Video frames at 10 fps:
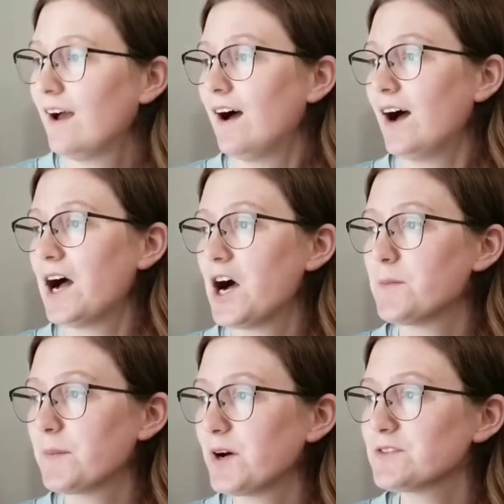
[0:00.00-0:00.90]

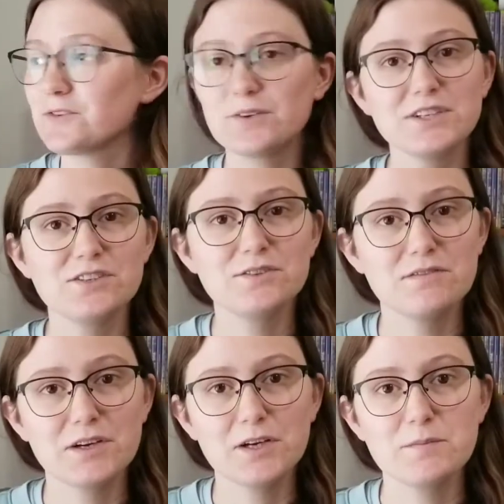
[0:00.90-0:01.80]
I'm also going to do the
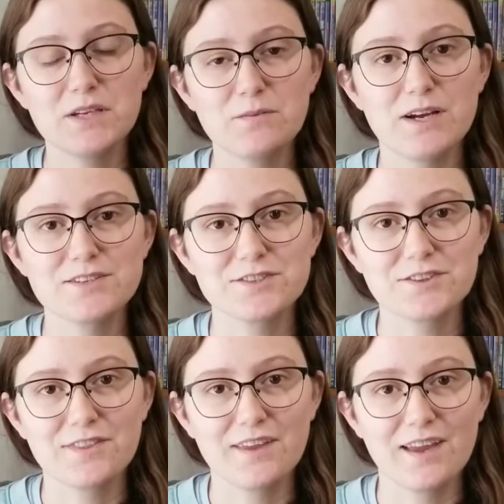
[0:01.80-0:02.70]
very
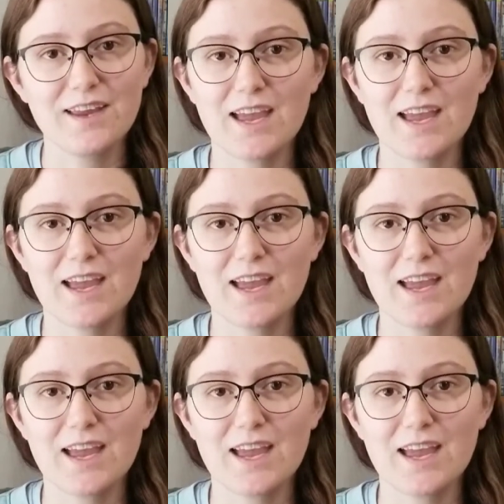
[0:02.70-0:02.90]
Midwestern thing